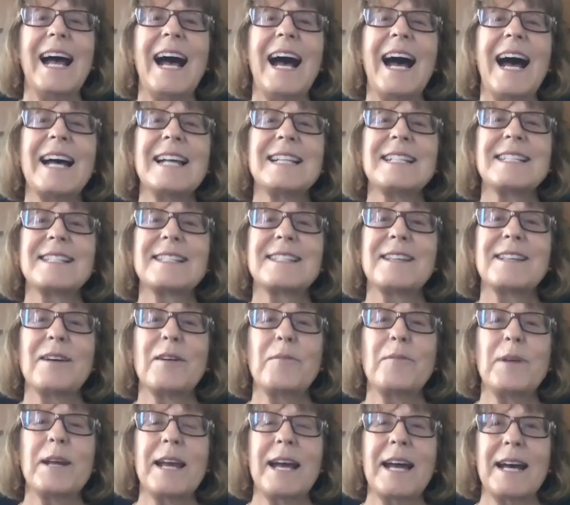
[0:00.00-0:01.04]
And so
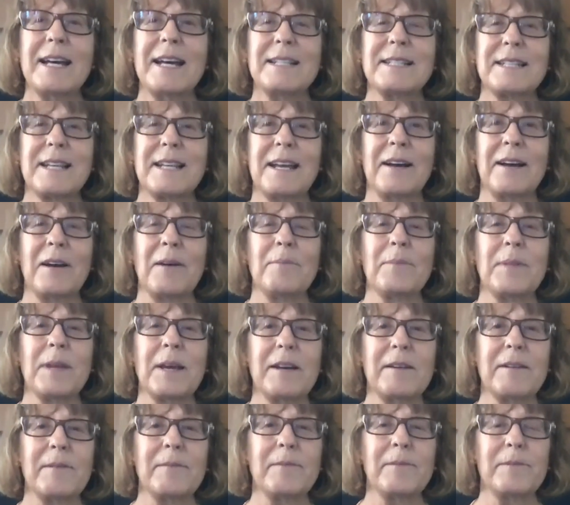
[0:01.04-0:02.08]
we had
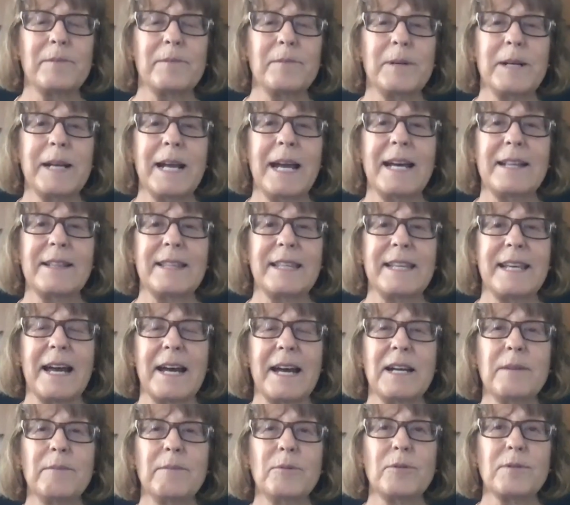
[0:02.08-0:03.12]
the
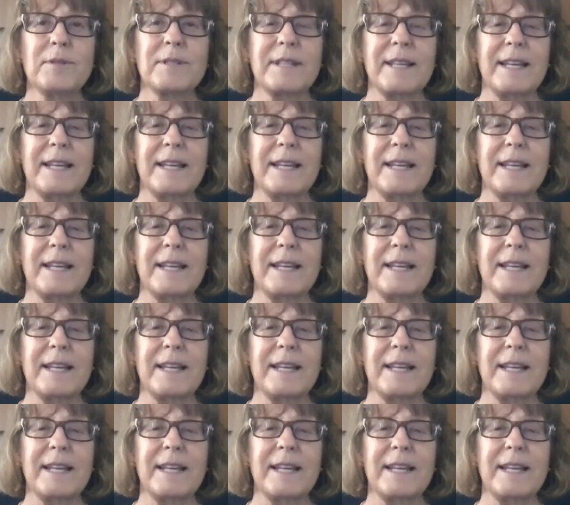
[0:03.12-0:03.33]
animals